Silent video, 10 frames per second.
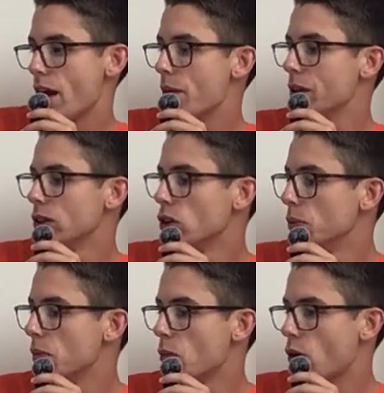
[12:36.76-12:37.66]
I'm a little
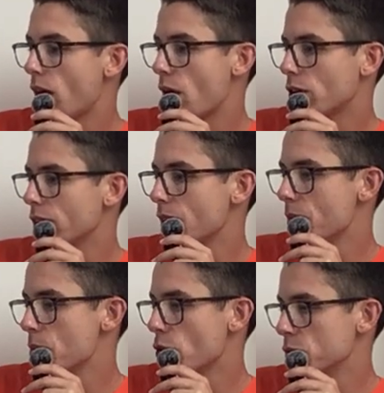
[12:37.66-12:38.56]
bit more out on
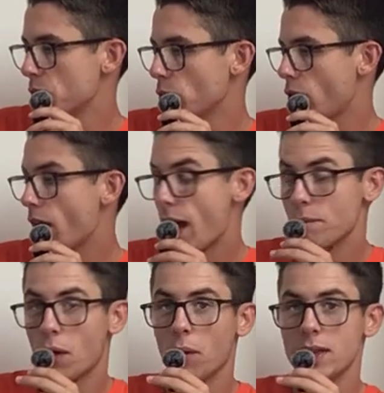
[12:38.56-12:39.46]
him than most people are. I have
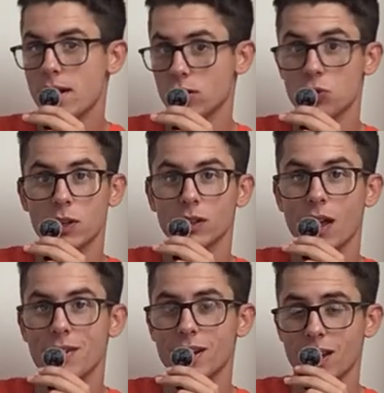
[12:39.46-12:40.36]
him all the way down at QB
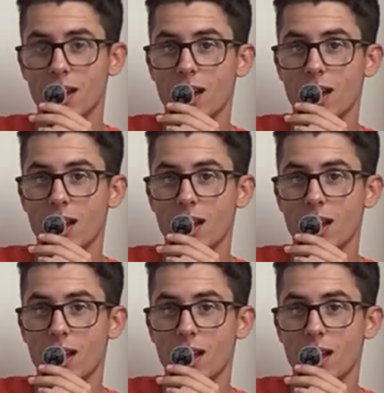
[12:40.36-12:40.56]
11.